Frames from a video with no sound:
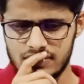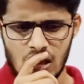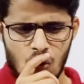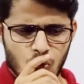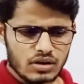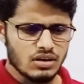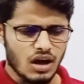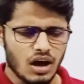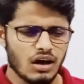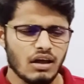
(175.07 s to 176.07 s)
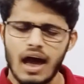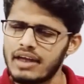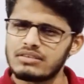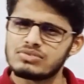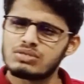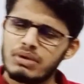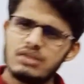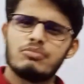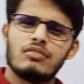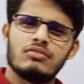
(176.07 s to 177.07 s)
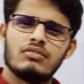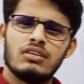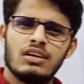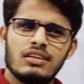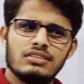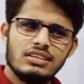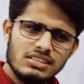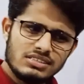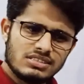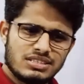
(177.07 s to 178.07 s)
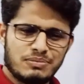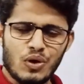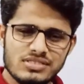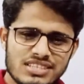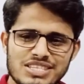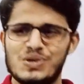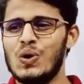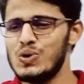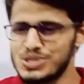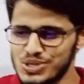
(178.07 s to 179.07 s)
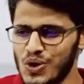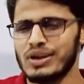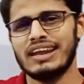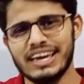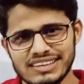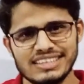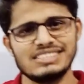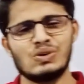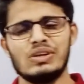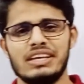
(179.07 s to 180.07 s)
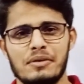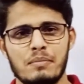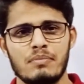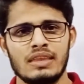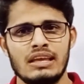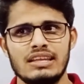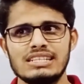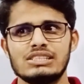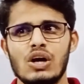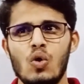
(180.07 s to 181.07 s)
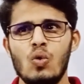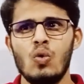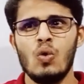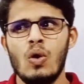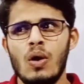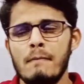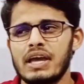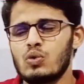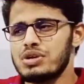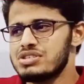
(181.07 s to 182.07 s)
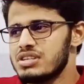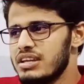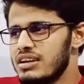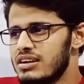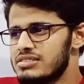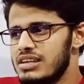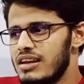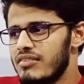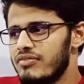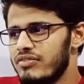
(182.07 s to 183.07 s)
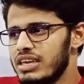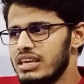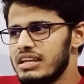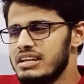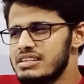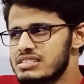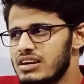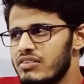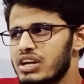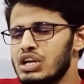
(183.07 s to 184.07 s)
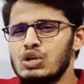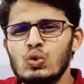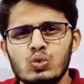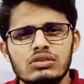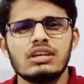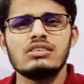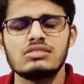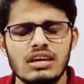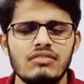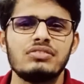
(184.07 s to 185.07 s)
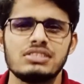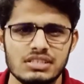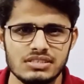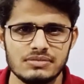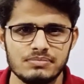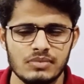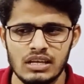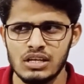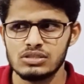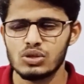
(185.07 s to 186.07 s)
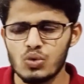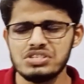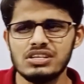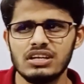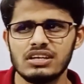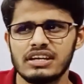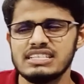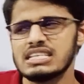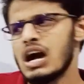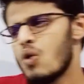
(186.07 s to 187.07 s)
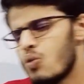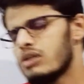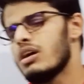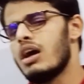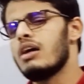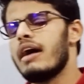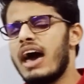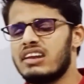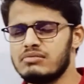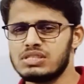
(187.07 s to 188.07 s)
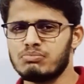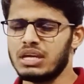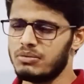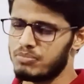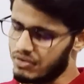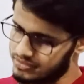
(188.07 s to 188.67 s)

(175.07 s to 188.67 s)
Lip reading: What are atoms made of? This process goes on like this only. That's how, by questioning ourselves, we discover new things in physics. So the question here is, what are atoms made of?